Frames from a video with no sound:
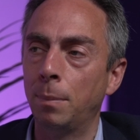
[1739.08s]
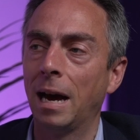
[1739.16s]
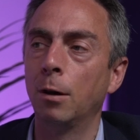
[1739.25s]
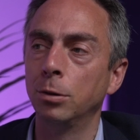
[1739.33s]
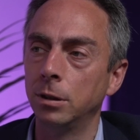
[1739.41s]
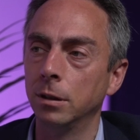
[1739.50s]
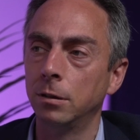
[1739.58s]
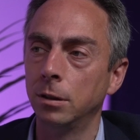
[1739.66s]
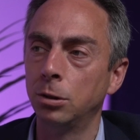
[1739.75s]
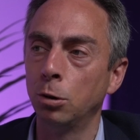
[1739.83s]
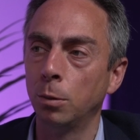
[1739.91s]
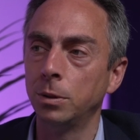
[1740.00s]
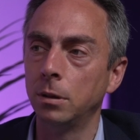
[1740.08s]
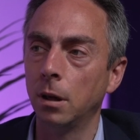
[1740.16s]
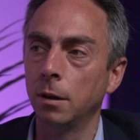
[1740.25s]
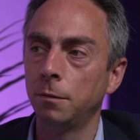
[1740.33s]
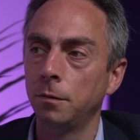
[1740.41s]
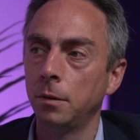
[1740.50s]
power to stop
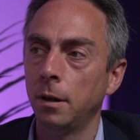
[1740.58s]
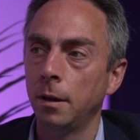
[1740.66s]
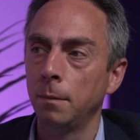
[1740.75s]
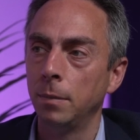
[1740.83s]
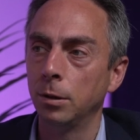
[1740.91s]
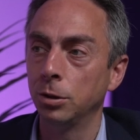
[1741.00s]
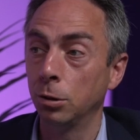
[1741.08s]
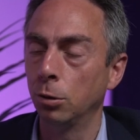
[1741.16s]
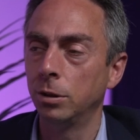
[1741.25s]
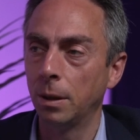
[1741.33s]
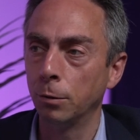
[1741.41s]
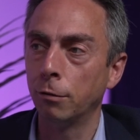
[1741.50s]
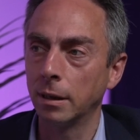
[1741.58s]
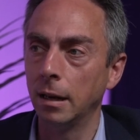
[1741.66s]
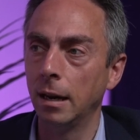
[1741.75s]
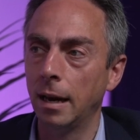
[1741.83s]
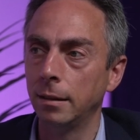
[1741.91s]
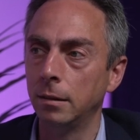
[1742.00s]
stuff, because it's not democratically
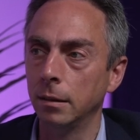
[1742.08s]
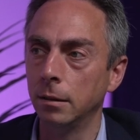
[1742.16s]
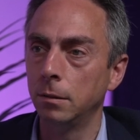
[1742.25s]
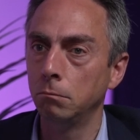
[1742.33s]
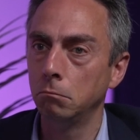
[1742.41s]
elected,